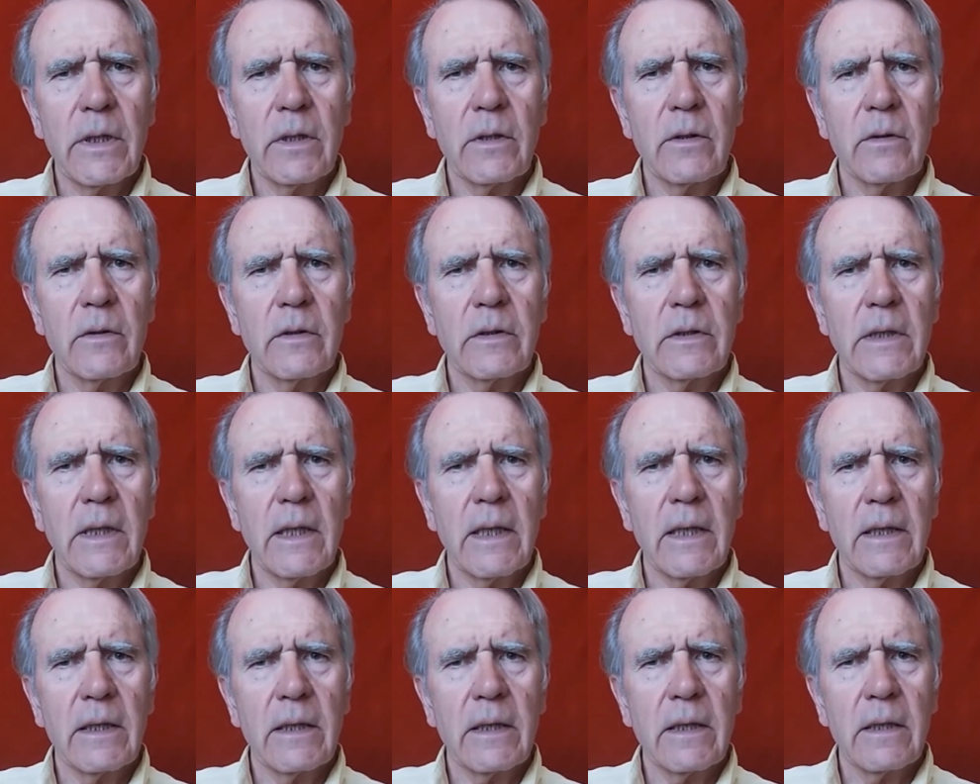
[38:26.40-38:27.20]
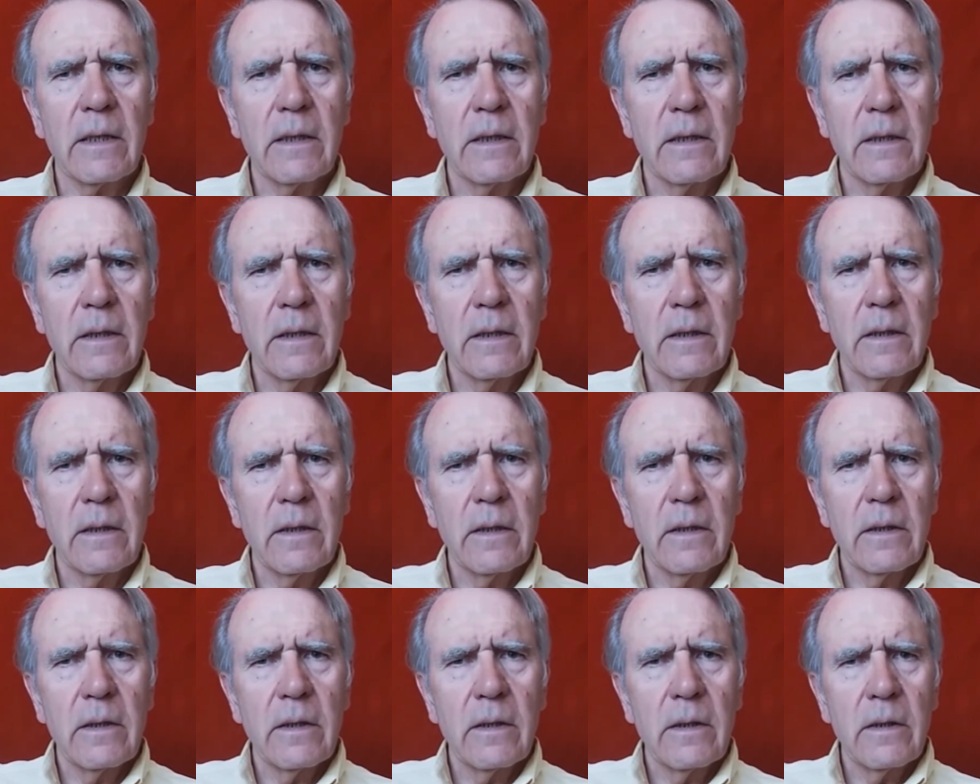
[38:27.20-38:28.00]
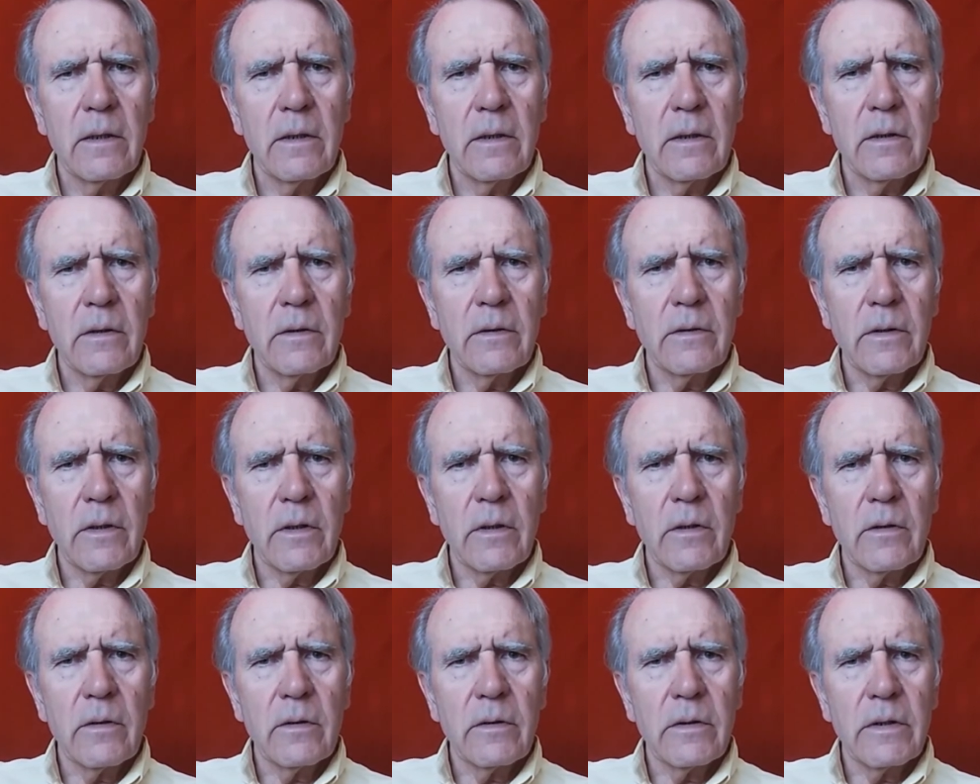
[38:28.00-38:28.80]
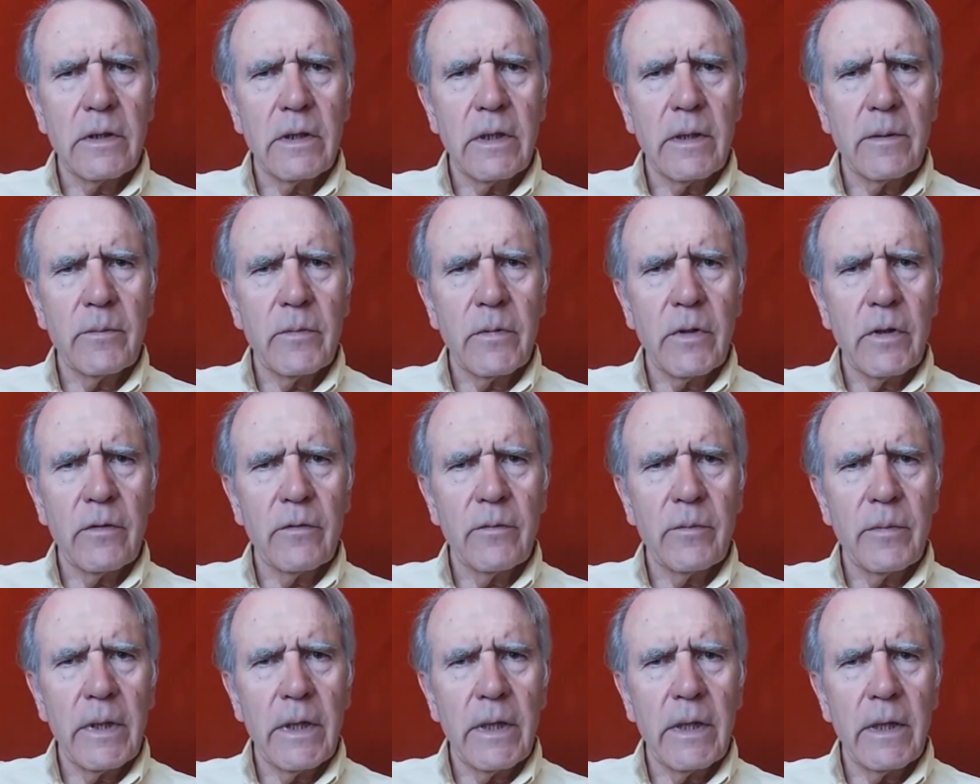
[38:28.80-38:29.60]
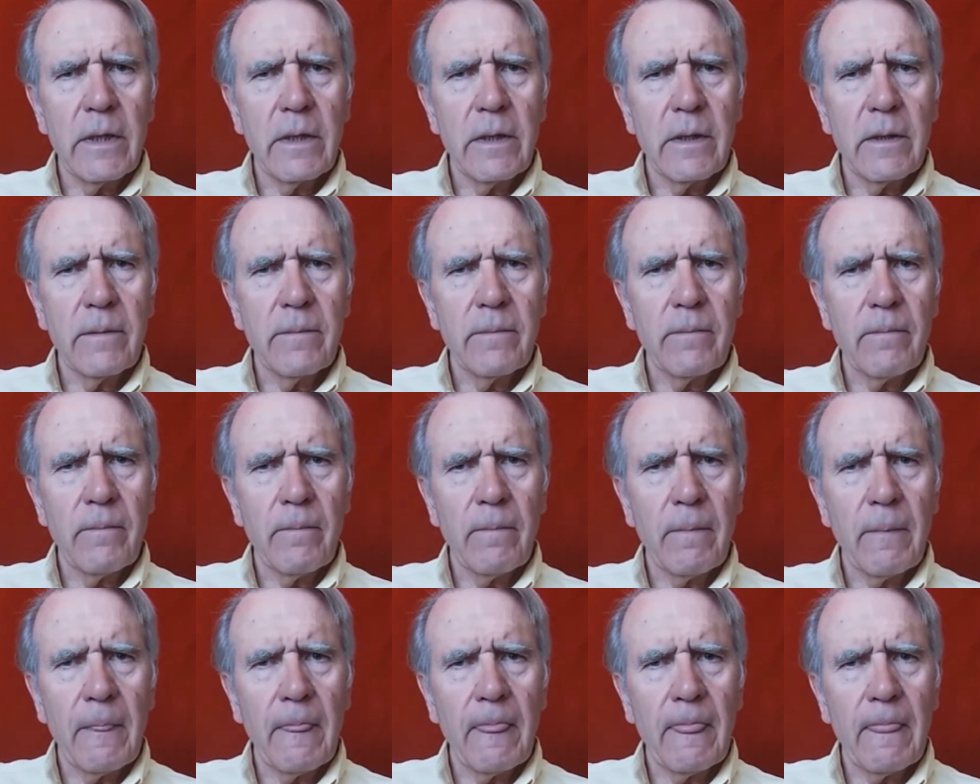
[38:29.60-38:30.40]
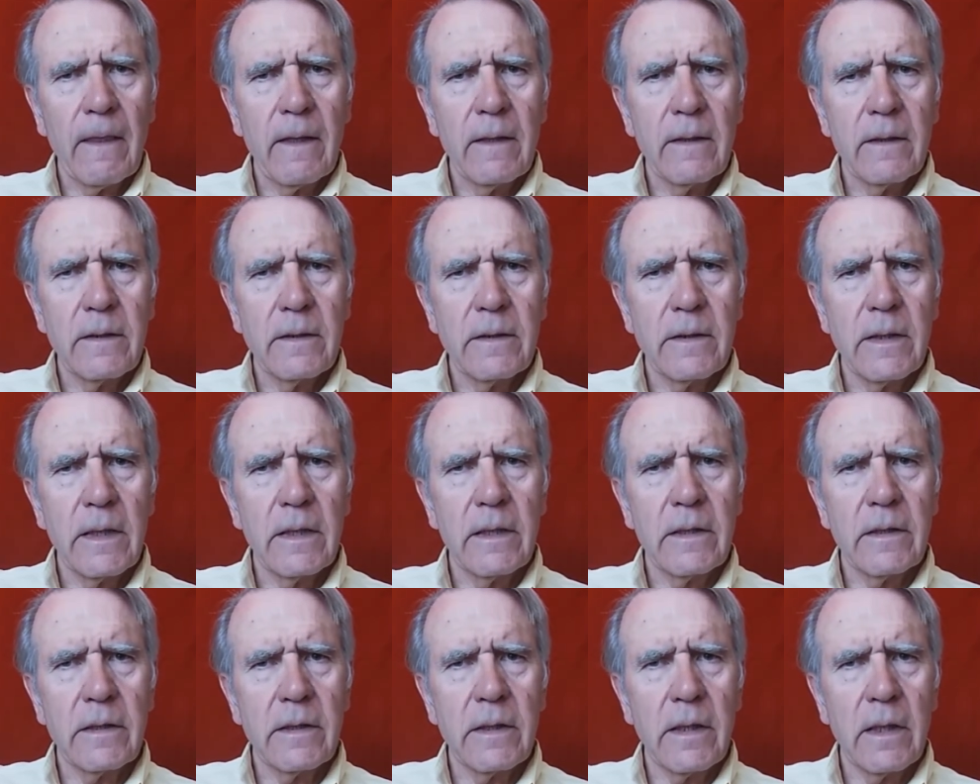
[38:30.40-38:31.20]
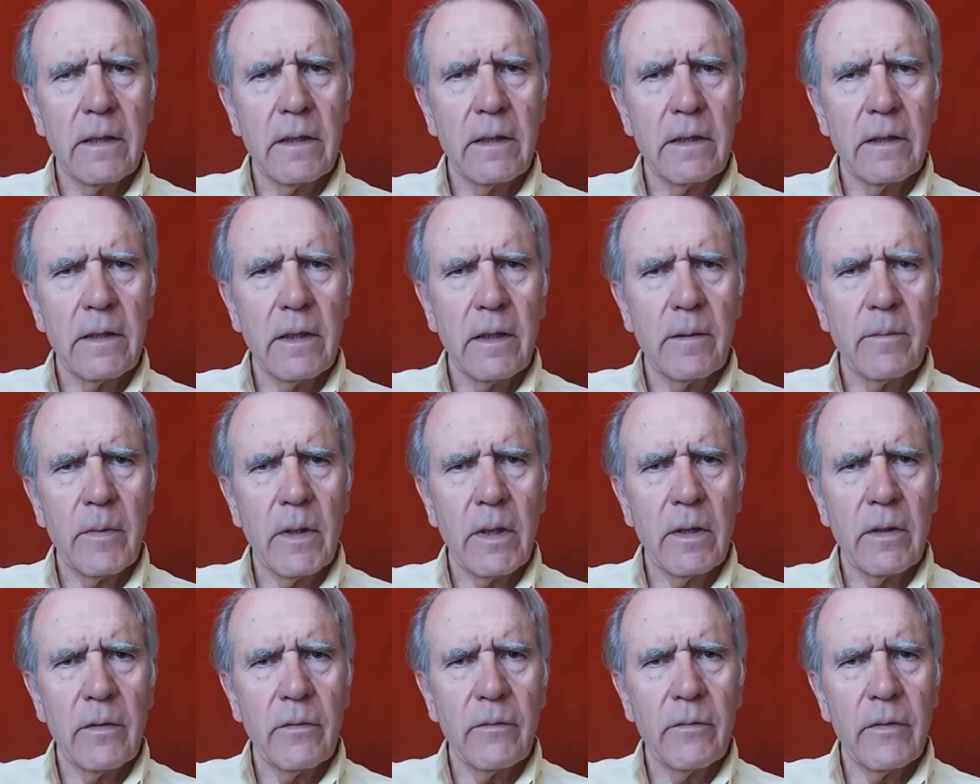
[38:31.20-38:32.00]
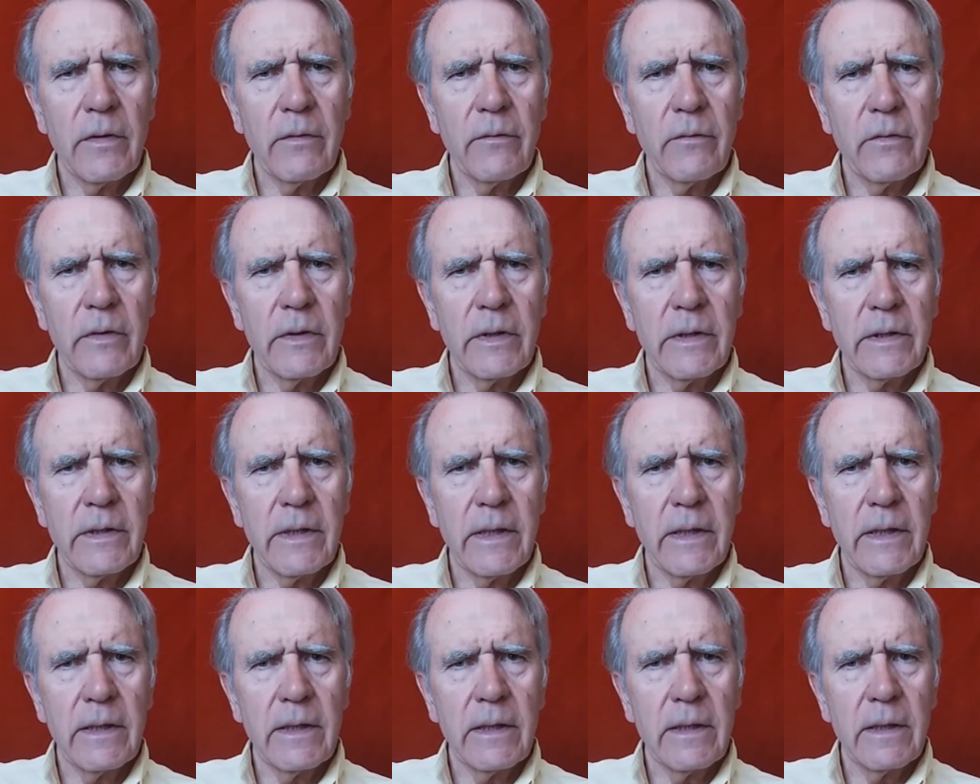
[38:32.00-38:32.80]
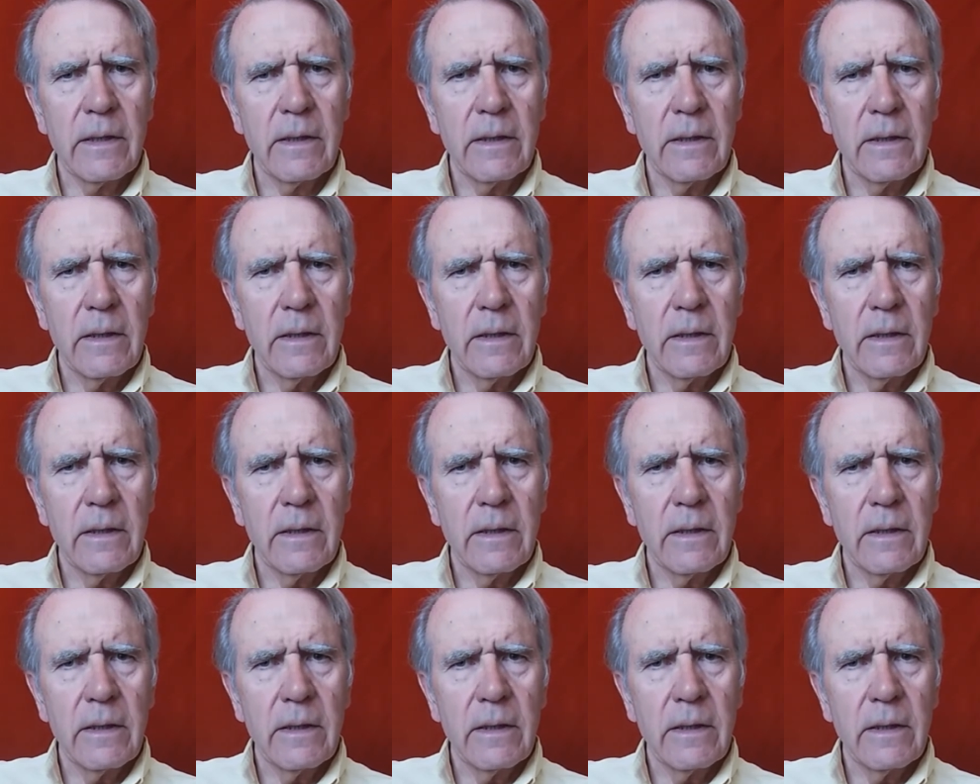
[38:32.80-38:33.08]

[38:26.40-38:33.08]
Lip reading: because like the concept of being, they stand above everything.